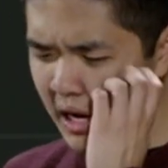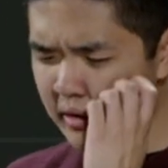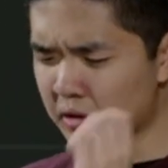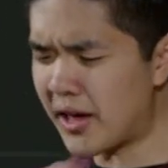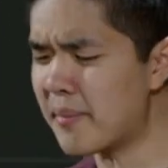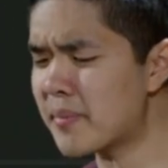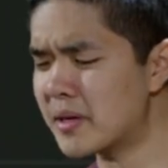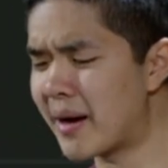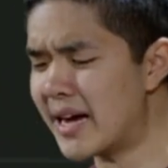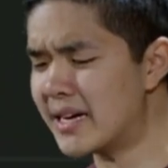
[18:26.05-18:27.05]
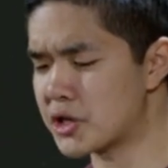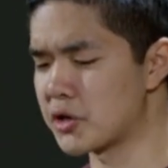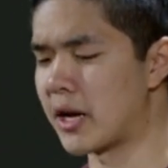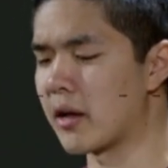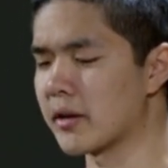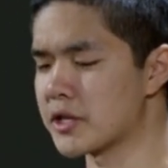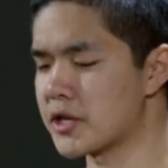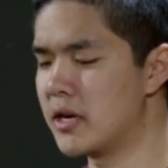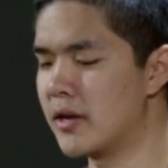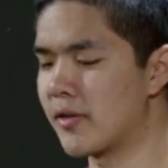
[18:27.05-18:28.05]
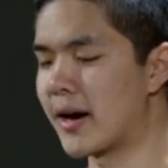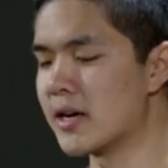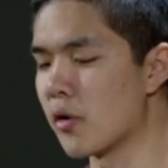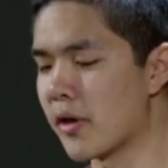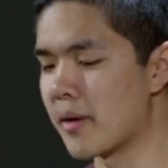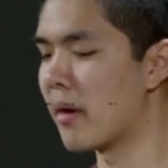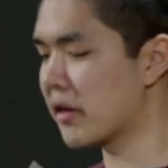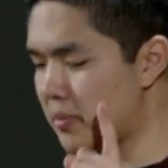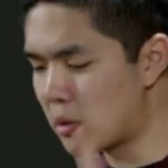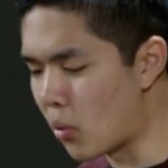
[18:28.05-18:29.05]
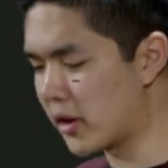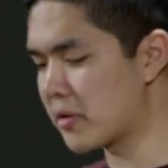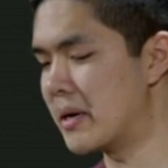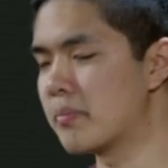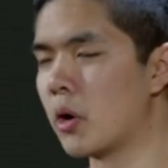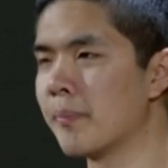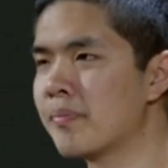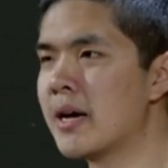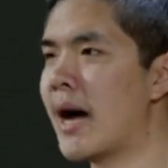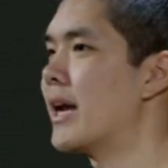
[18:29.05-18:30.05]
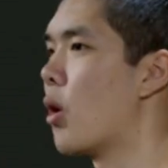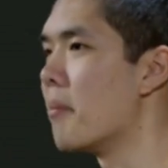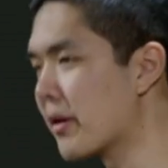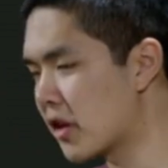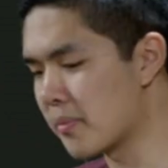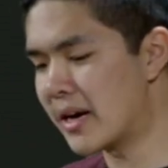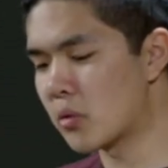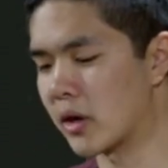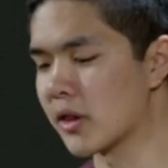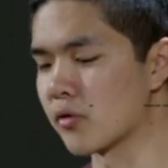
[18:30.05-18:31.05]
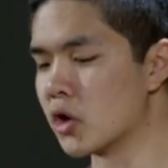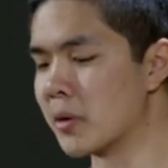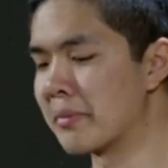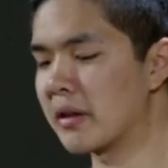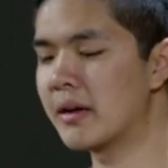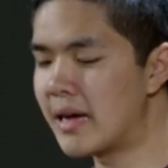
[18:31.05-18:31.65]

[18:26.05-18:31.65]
So that might be my initial knowledge, that I know that it must have been one of the people, I know it must have been in one of the rooms,